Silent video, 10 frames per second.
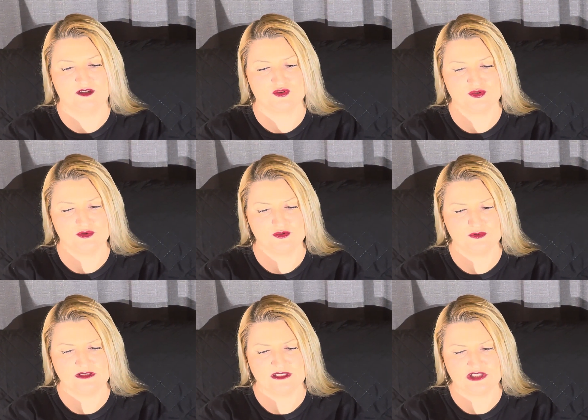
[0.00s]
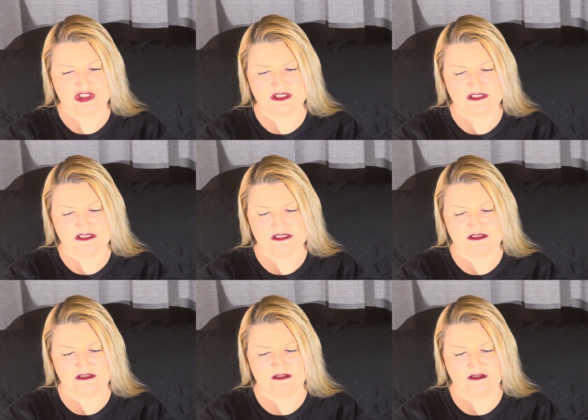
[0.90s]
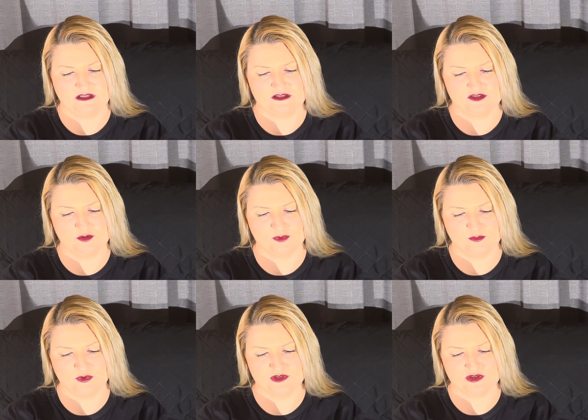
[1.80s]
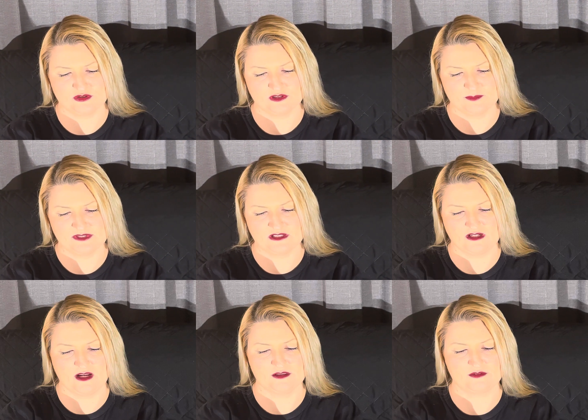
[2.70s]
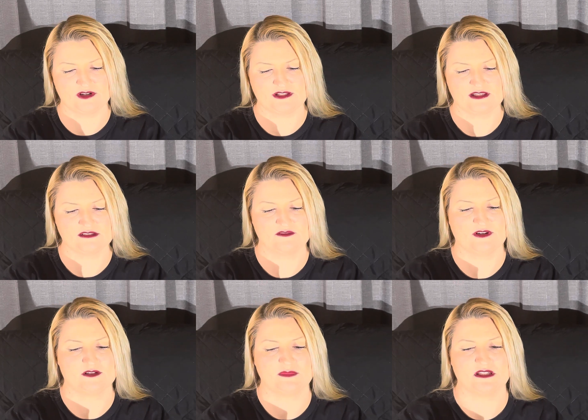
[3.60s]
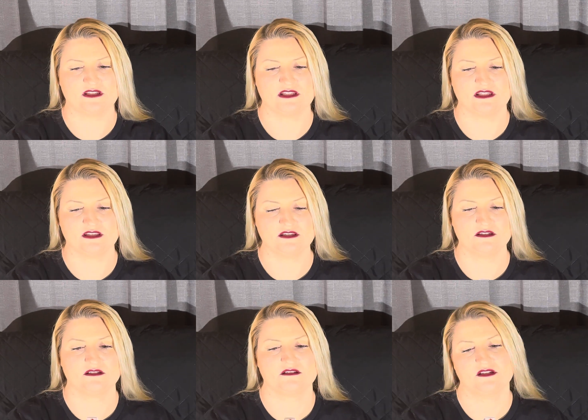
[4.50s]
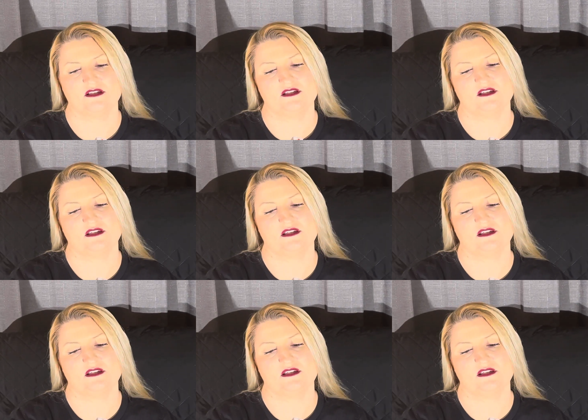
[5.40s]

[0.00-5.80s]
True and Luscious Super Moisture Lipstick Hyaluronic Acid Vitamin E in